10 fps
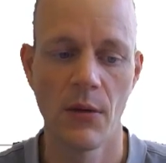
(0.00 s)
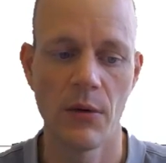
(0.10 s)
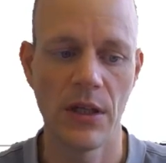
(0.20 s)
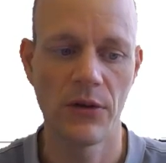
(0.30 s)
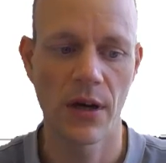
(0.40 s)

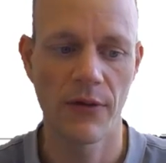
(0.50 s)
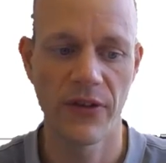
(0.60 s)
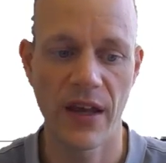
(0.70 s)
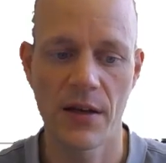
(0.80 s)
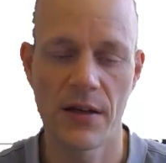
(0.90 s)
We need to have
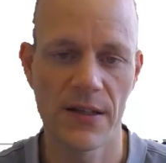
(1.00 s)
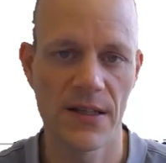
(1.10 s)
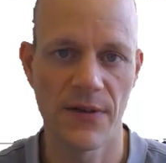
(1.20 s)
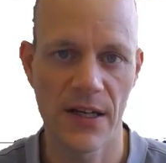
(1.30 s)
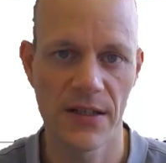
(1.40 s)

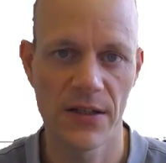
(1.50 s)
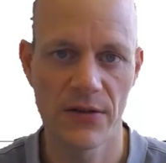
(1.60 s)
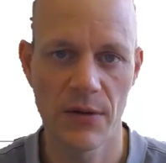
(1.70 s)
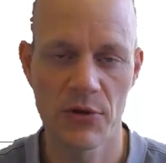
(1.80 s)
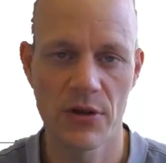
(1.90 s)
standardized device
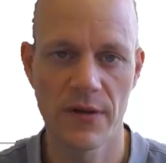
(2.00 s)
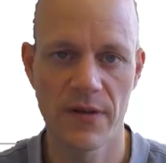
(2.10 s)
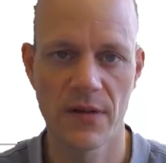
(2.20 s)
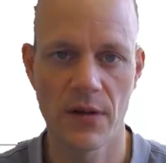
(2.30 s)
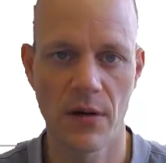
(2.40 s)

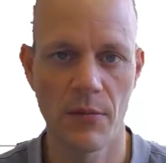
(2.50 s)
descriptions,